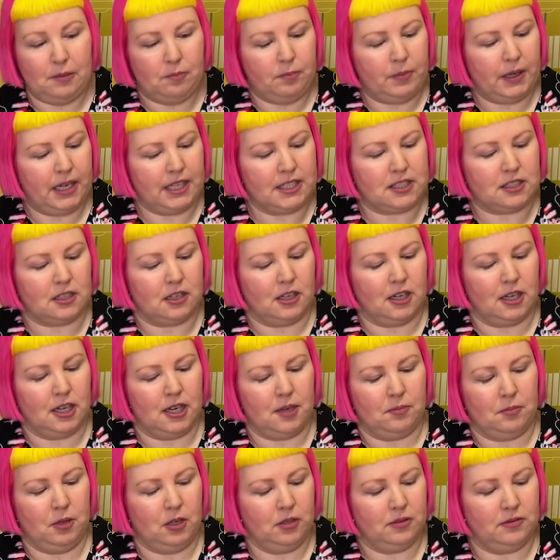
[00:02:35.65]
but
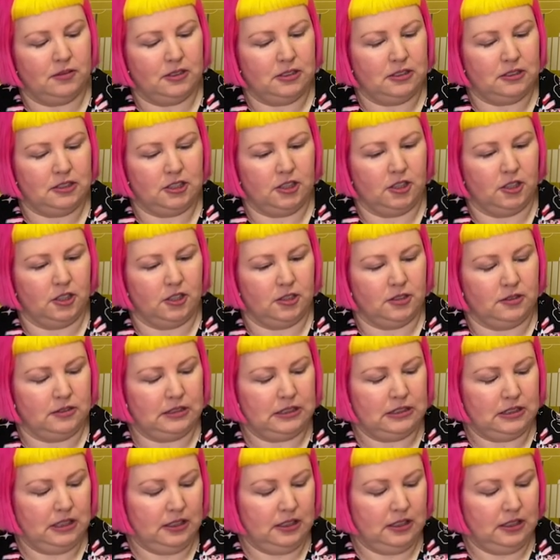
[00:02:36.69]
I'm, you know,